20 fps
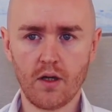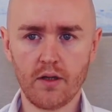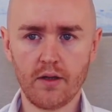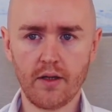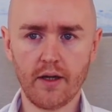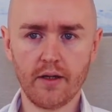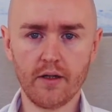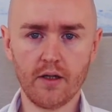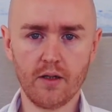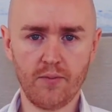
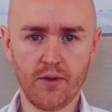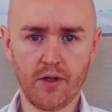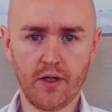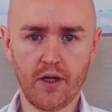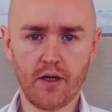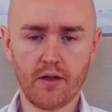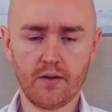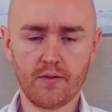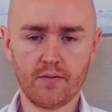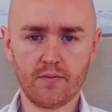then I'll
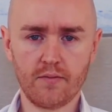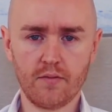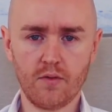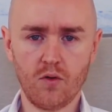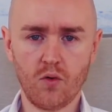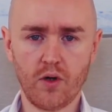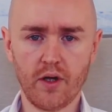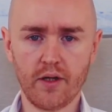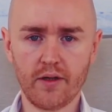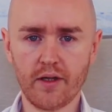begin.
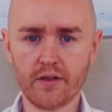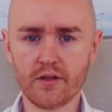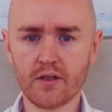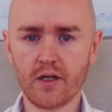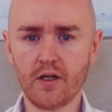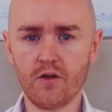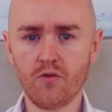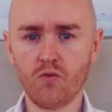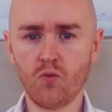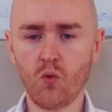Okay, that's
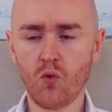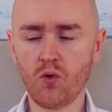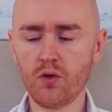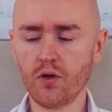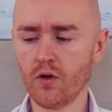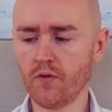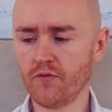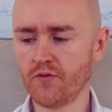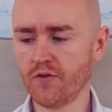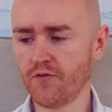kind of
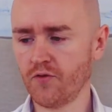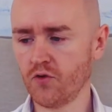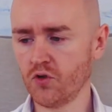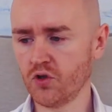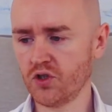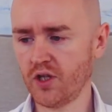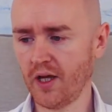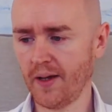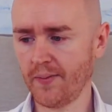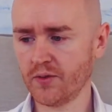one of the
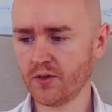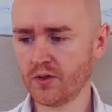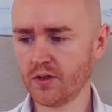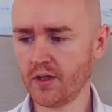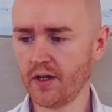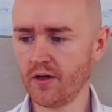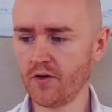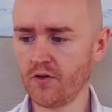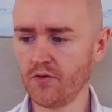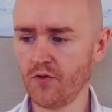first steps
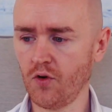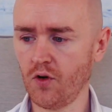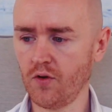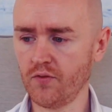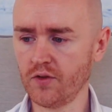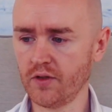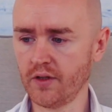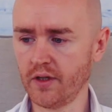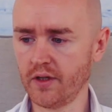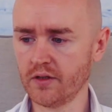that are
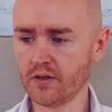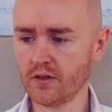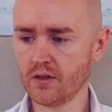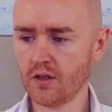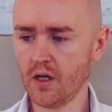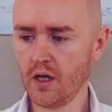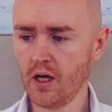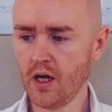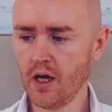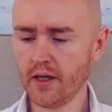involved in this.
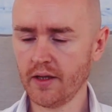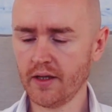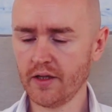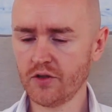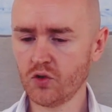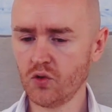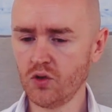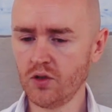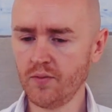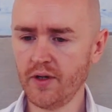
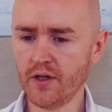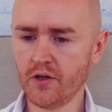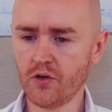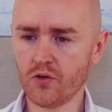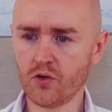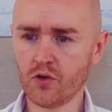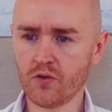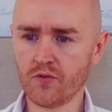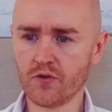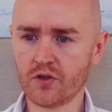That's going to make
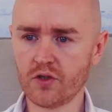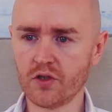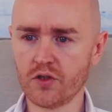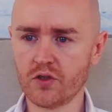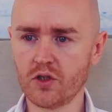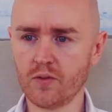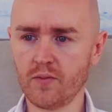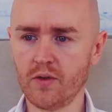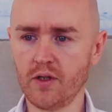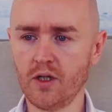your nervous
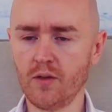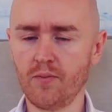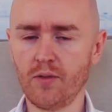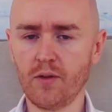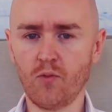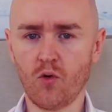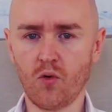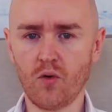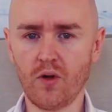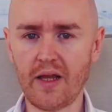system a little
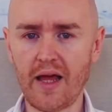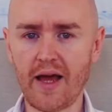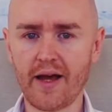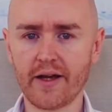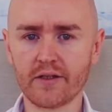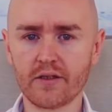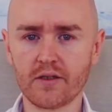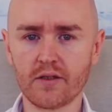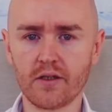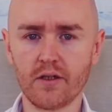bit more
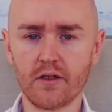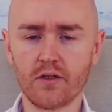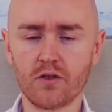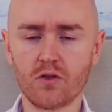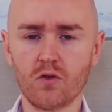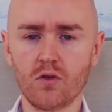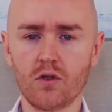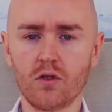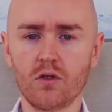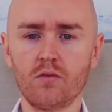relaxed and it's
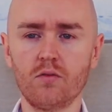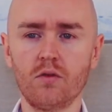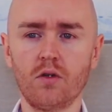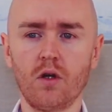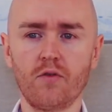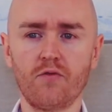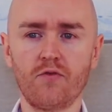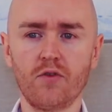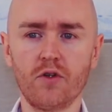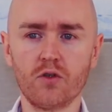going to
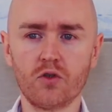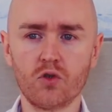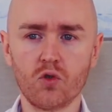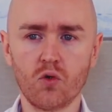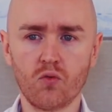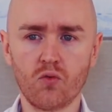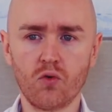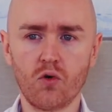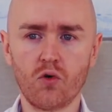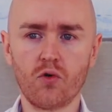not feel
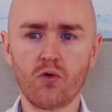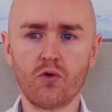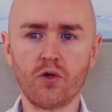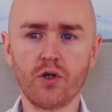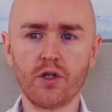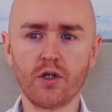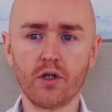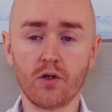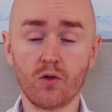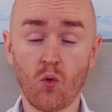so
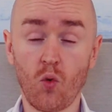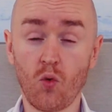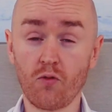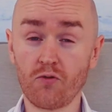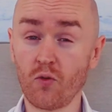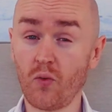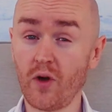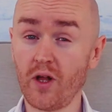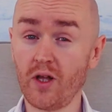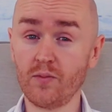hurried and
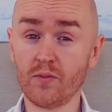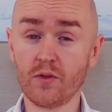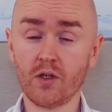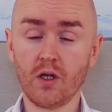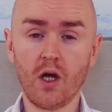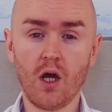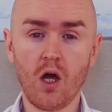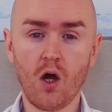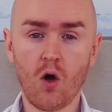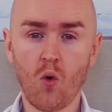overwhelmed.
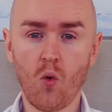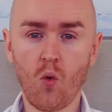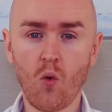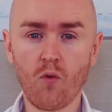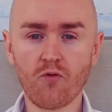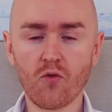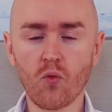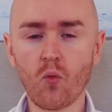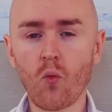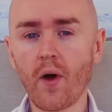
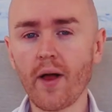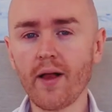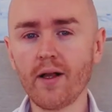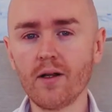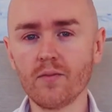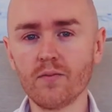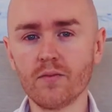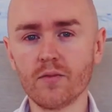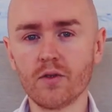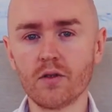
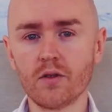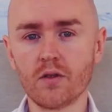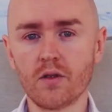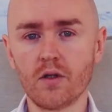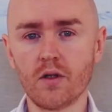Overwhelmed